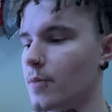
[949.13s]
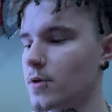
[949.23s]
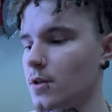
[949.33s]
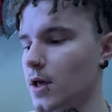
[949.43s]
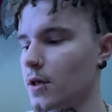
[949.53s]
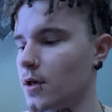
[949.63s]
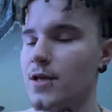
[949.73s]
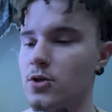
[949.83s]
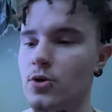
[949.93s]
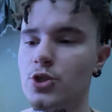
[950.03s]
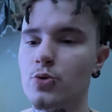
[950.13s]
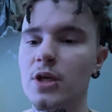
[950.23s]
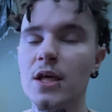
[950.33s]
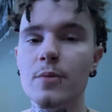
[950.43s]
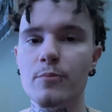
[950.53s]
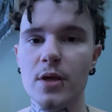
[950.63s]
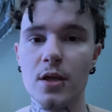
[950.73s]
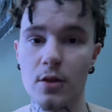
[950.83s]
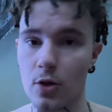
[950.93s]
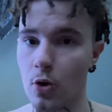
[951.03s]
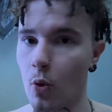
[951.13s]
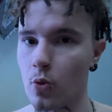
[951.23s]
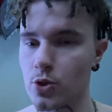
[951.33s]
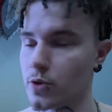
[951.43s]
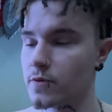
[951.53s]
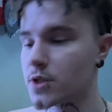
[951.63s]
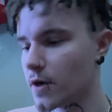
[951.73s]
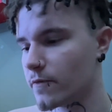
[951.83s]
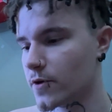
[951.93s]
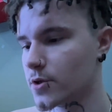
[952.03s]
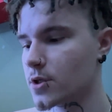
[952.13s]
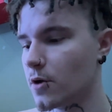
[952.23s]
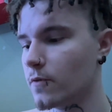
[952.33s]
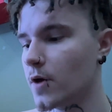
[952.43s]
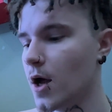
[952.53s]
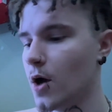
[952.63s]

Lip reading: I mean like as long as you keep meeting the goals you have set for yourself,